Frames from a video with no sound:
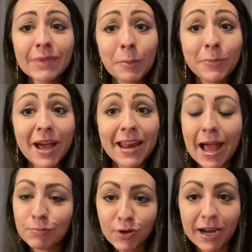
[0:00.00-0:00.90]
But
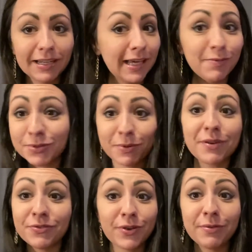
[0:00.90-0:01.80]
I'm trying to keep
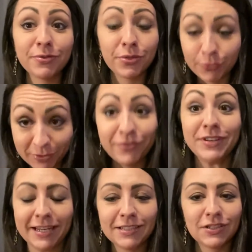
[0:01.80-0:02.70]

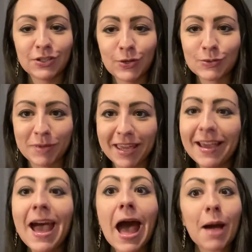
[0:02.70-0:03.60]
thrifting, excuse me.
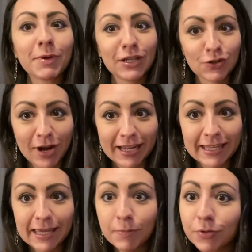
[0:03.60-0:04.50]
I'm going to try to
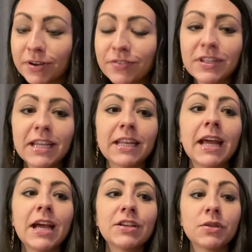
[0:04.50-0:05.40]
keep thrifting
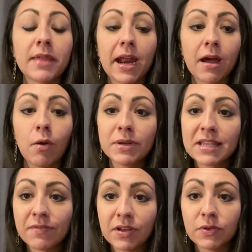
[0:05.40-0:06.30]
so that I always
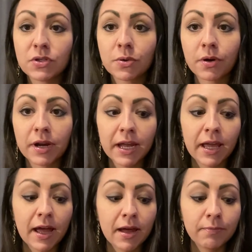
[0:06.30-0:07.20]
have inventory.
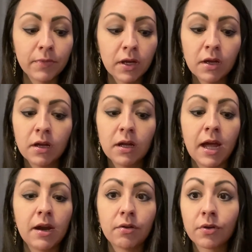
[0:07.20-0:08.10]
I
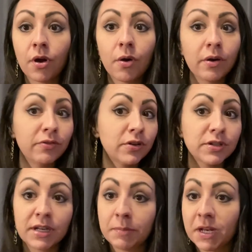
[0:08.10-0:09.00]
don't know if there's
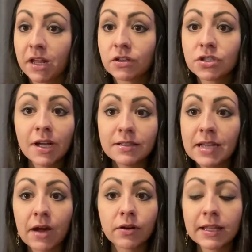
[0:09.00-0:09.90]
going to be another
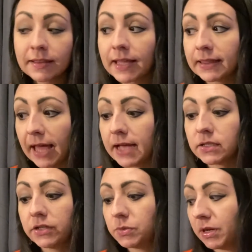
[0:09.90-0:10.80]
shutdown or anything like that,
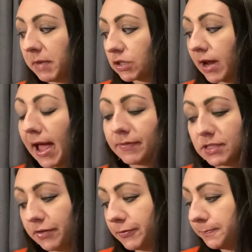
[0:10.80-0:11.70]
so I just want to make sure I have stuff.